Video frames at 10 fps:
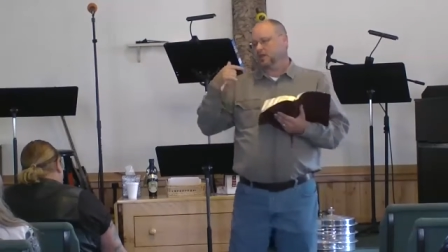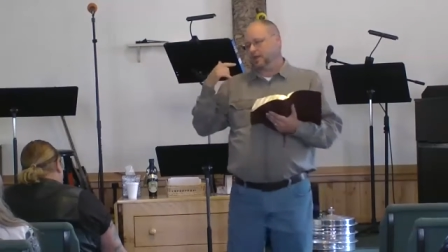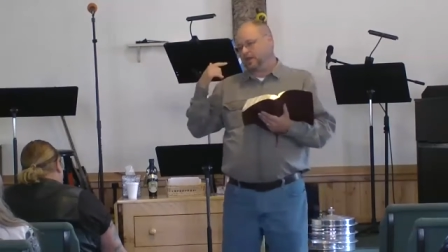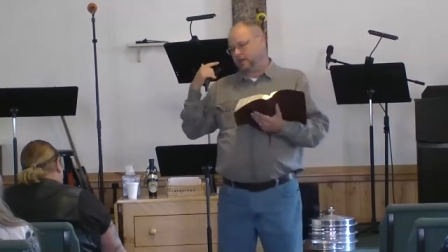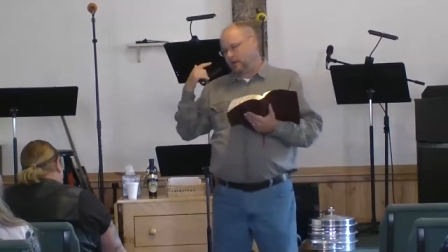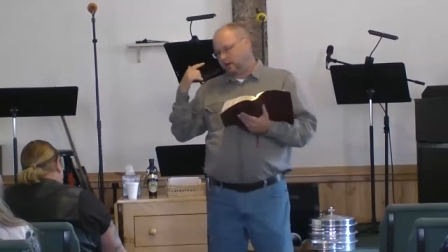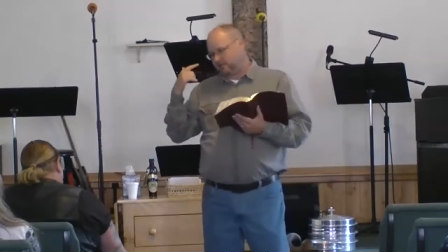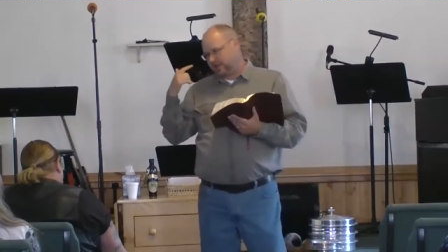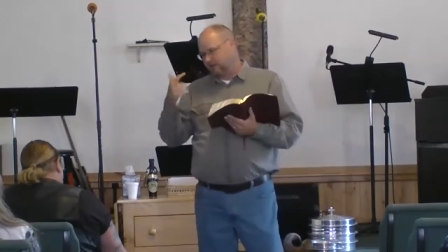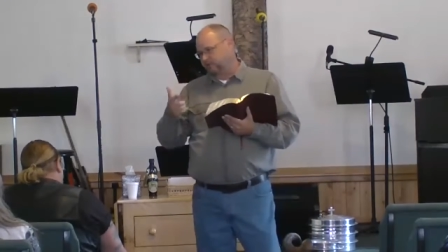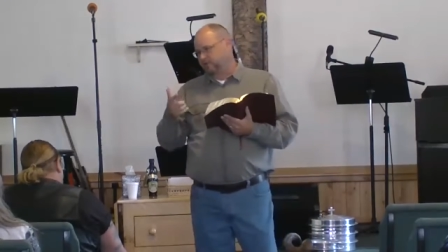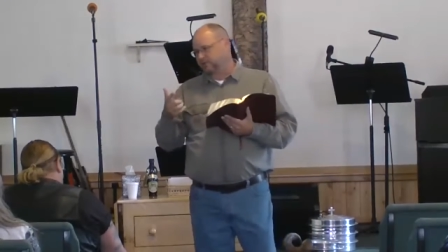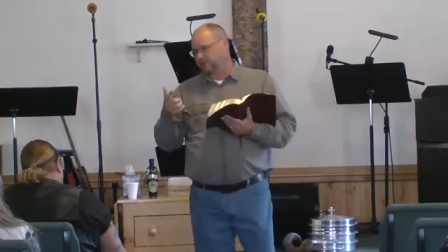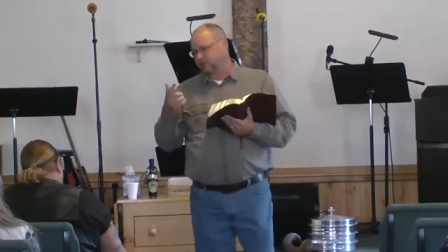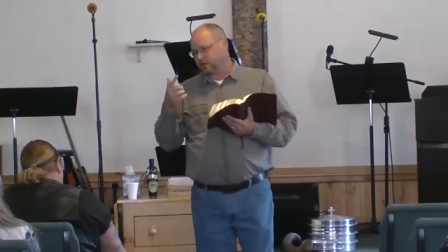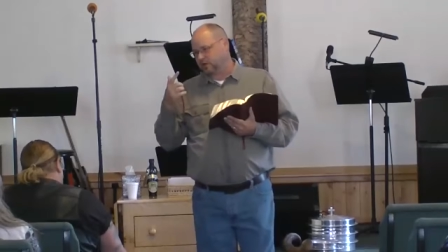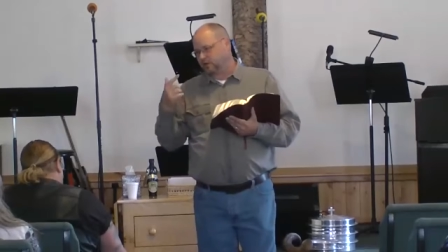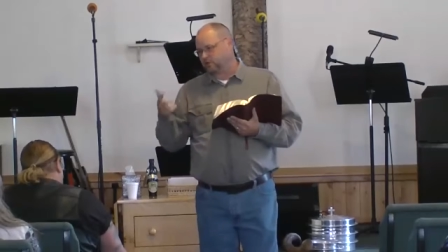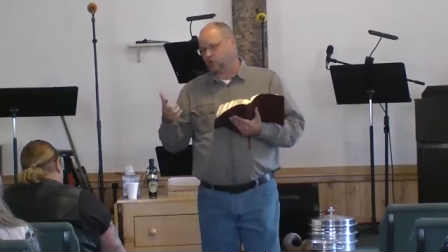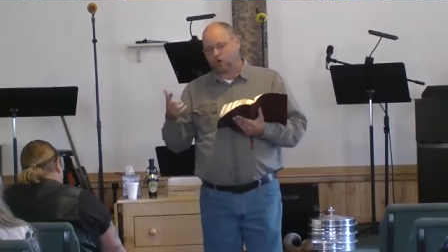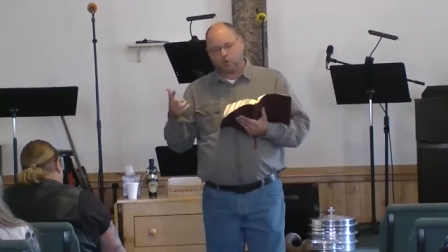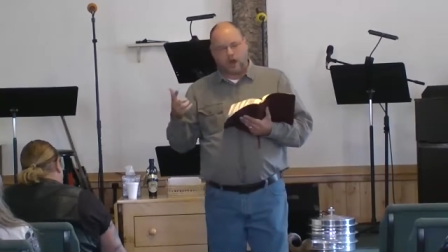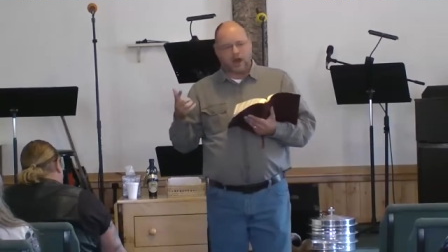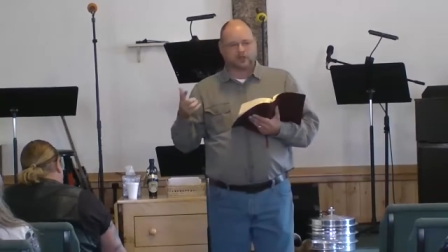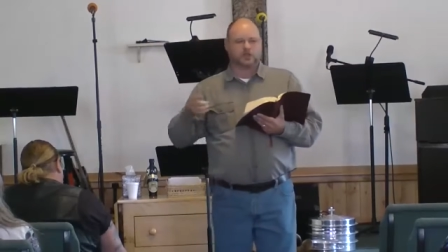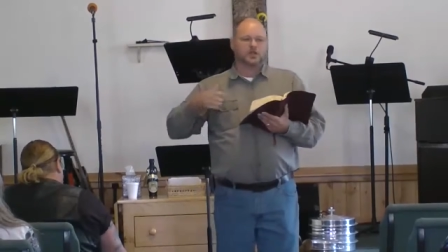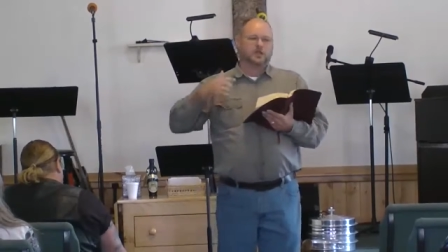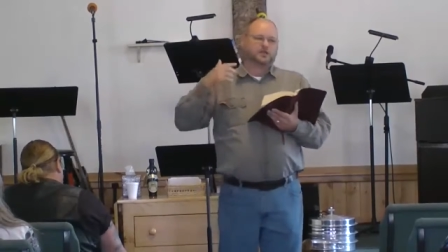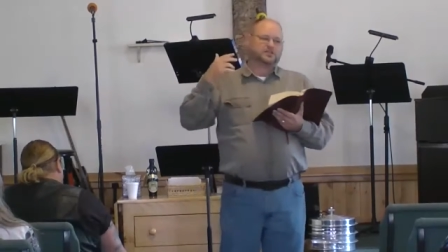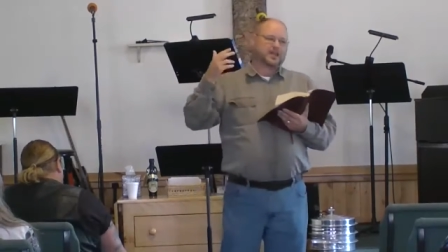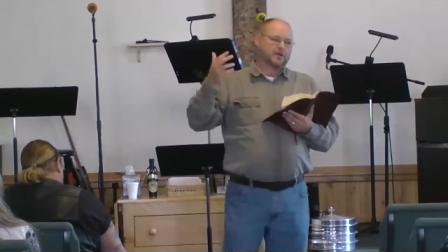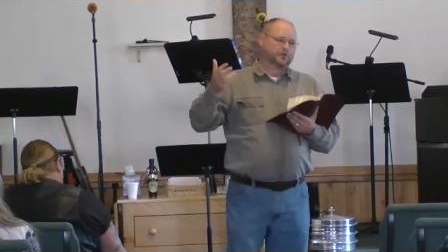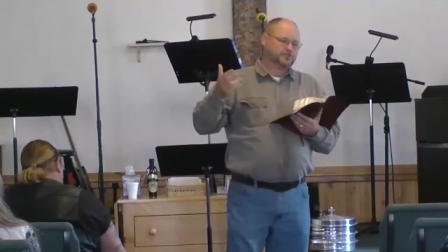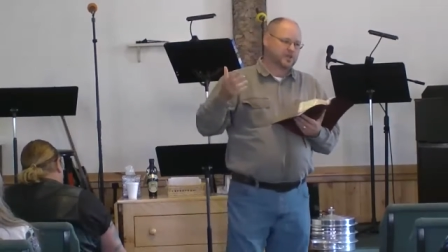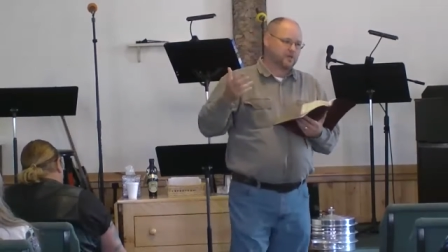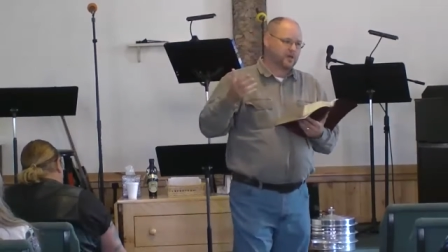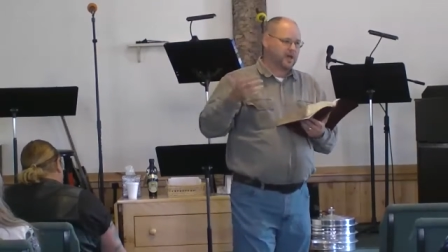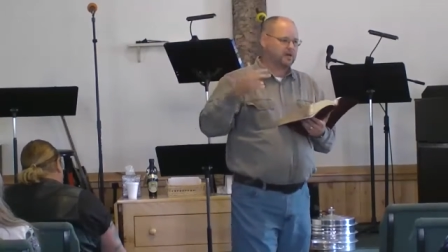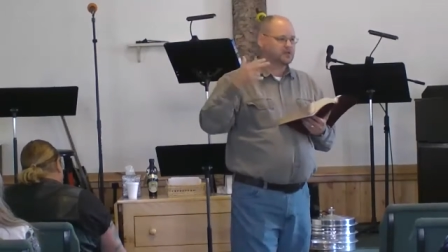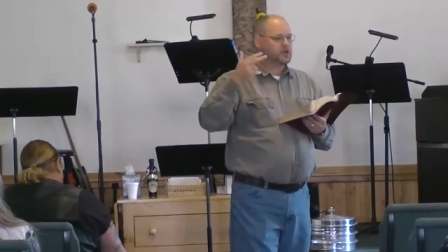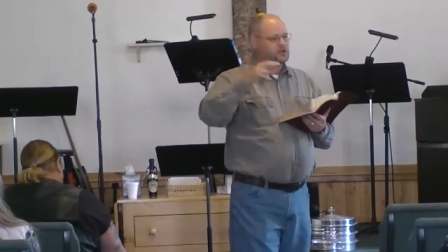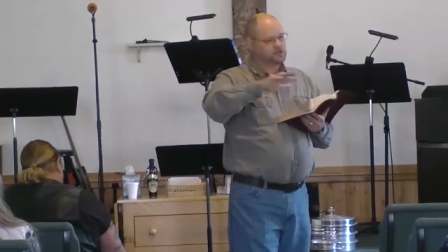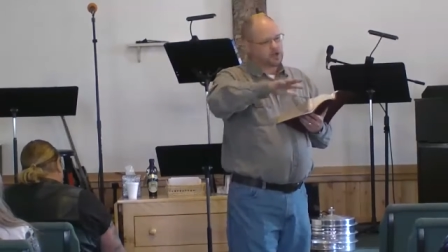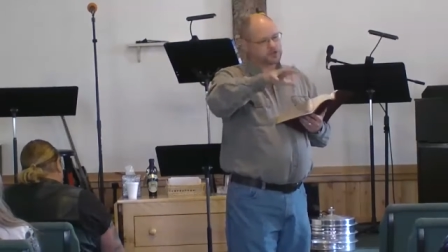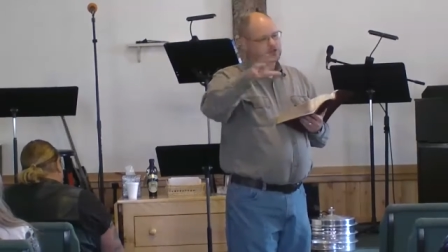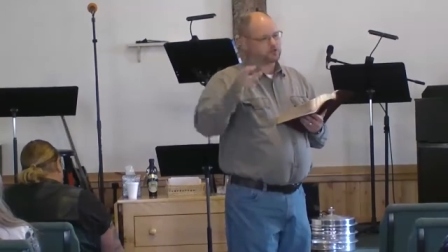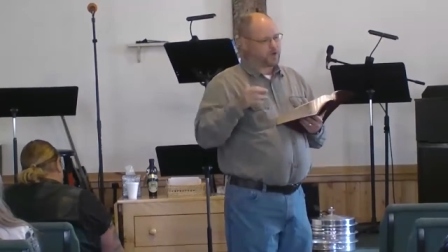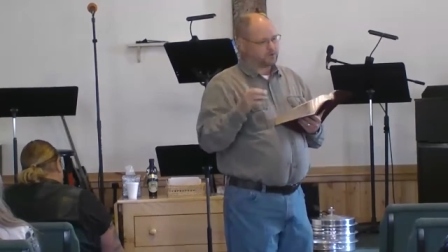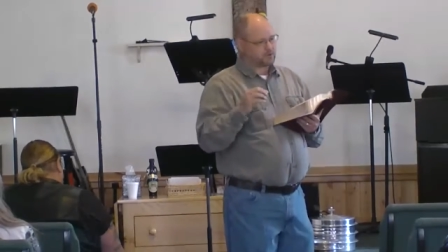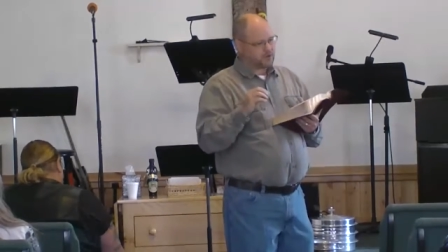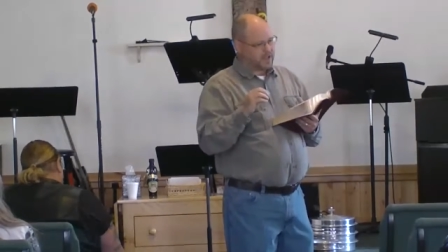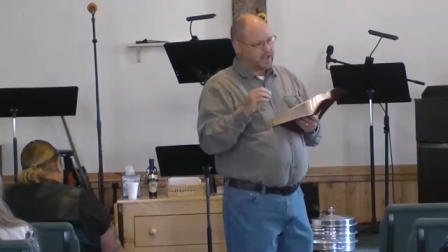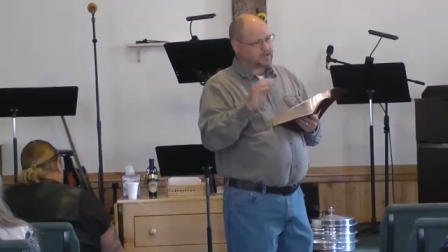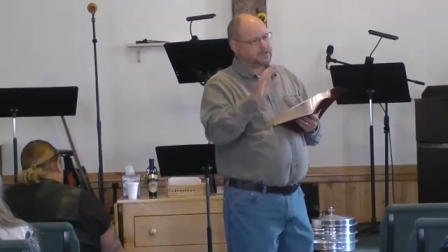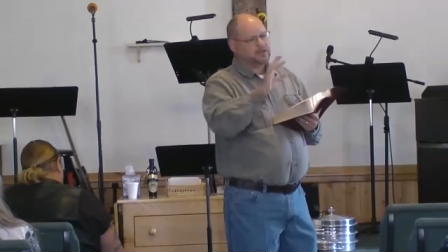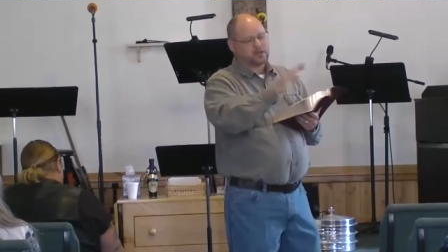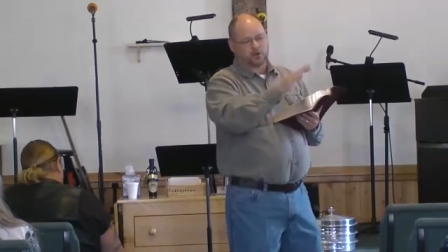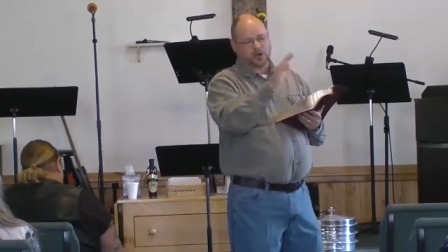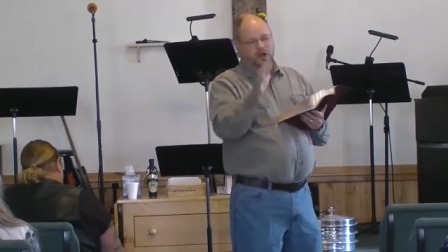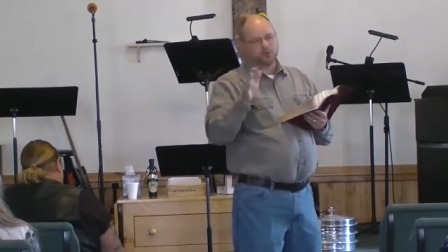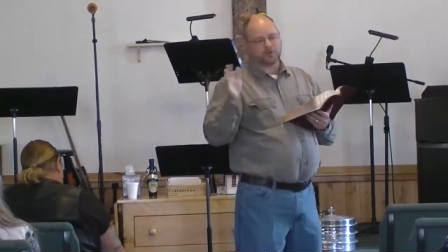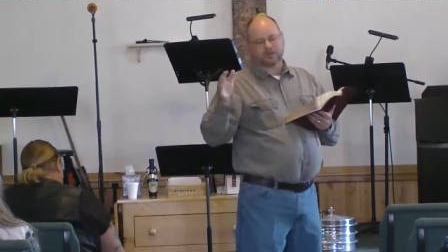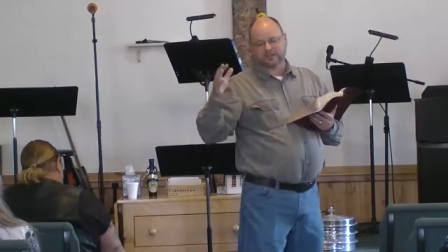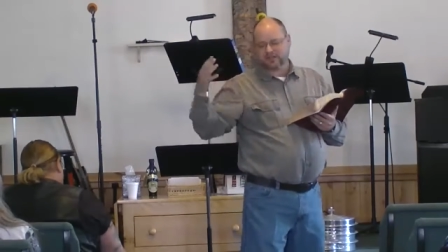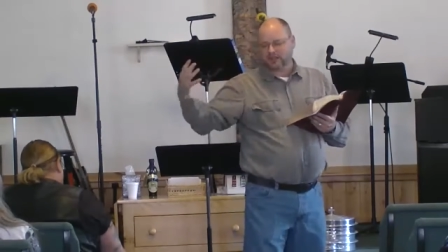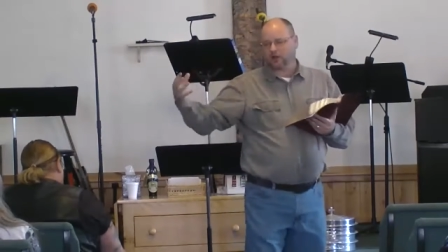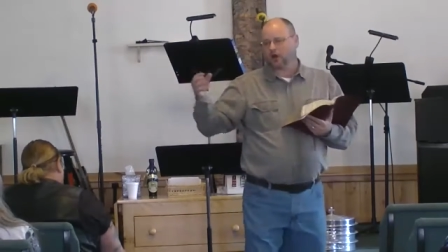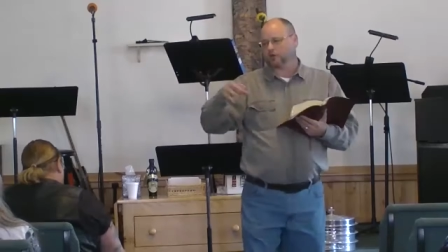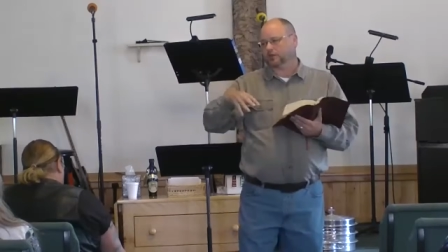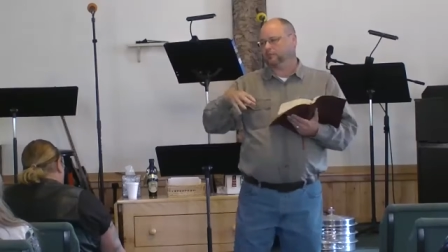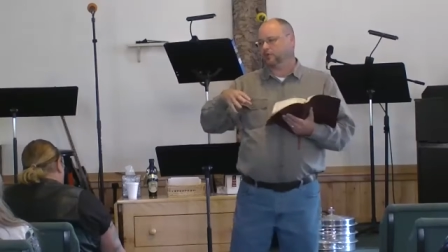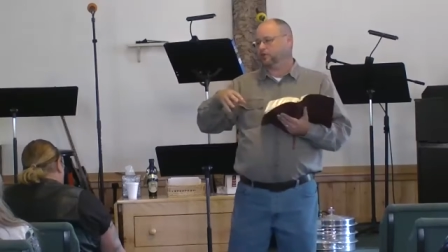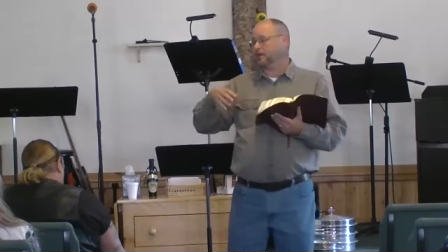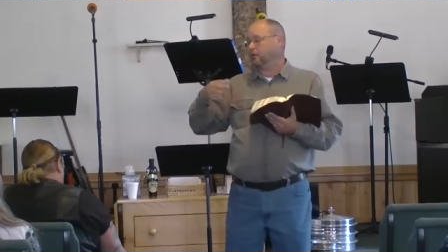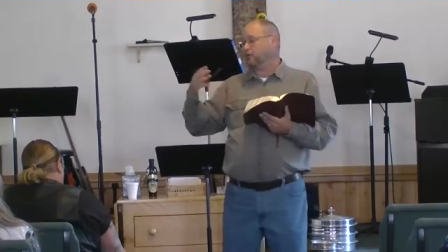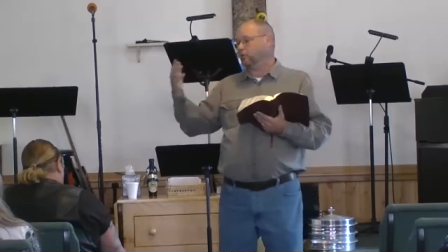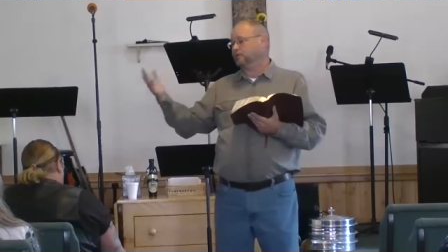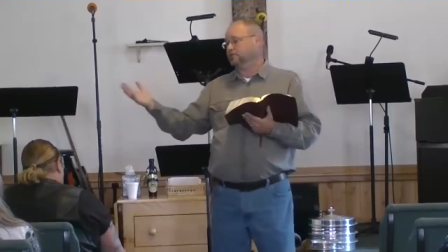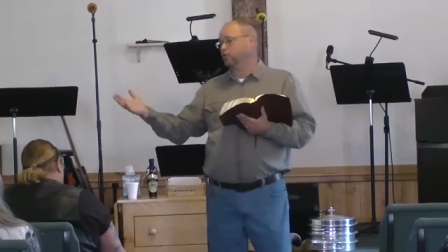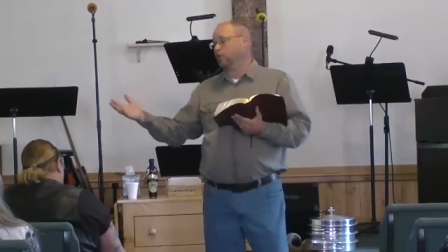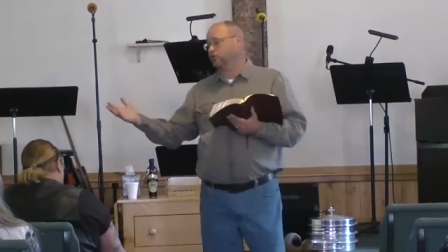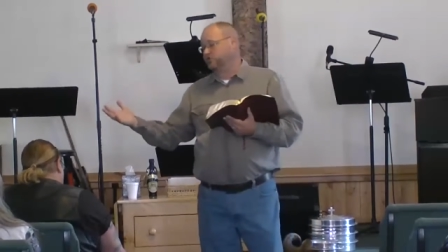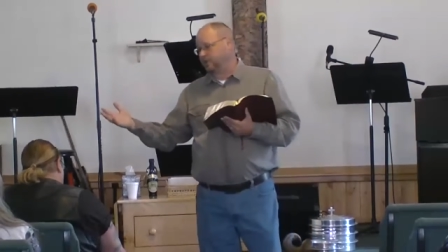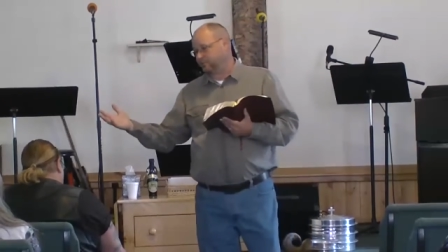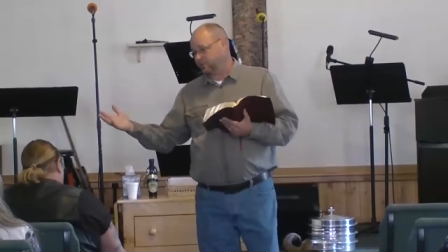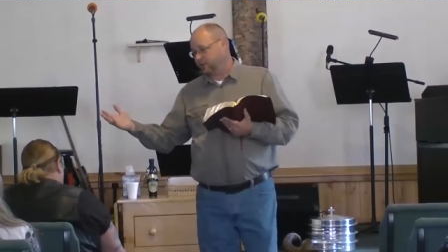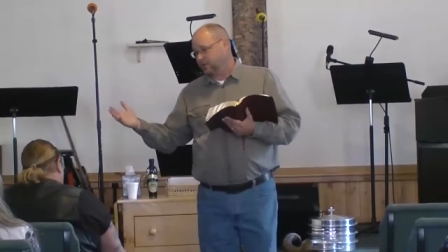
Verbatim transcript: He uh, established them as the, the door watch. He established them as judges throughout the land. There were a number of things that he called them to do. They were the ones that worshipped.